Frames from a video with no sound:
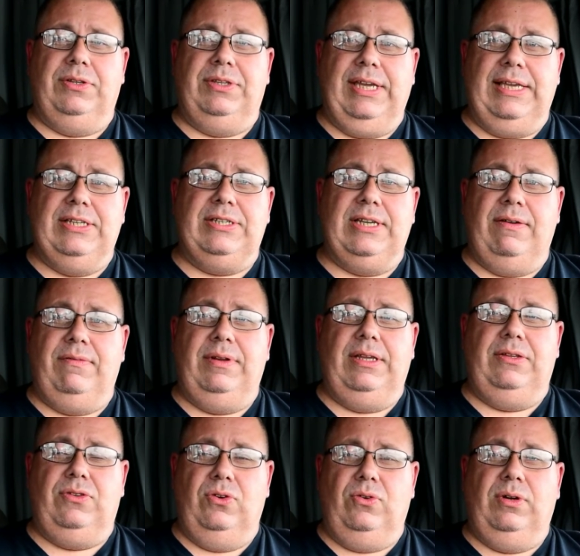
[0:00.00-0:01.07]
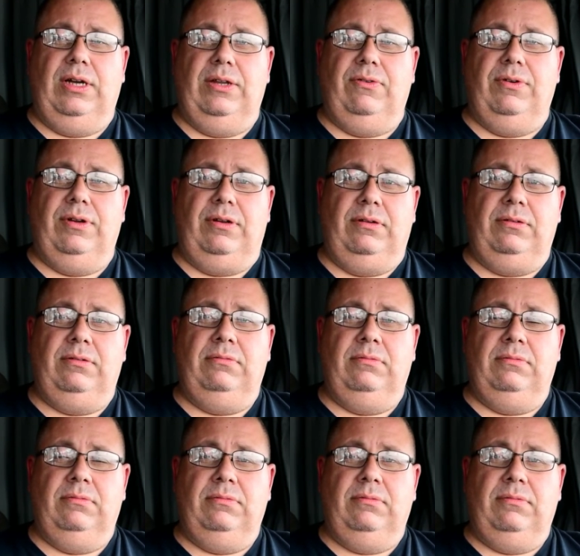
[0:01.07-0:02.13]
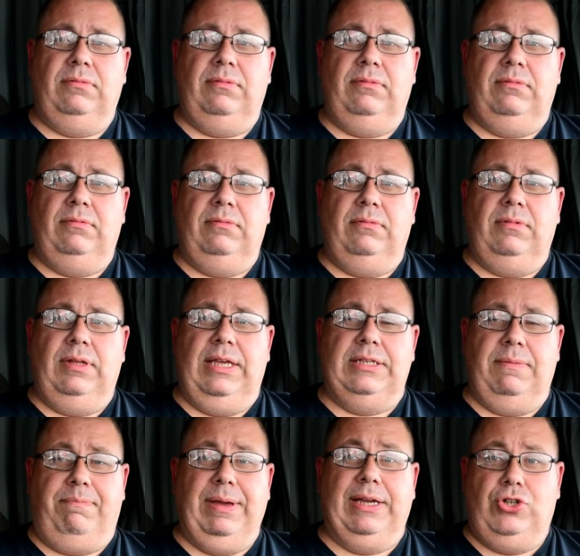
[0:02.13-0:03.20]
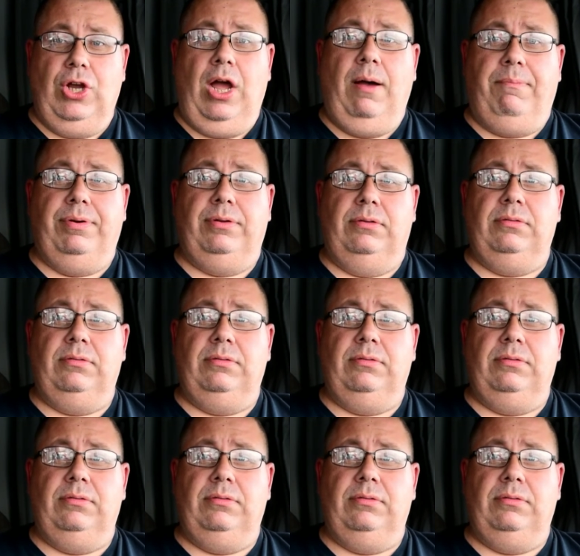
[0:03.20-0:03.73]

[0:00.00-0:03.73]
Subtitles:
D70-200 is a big jump.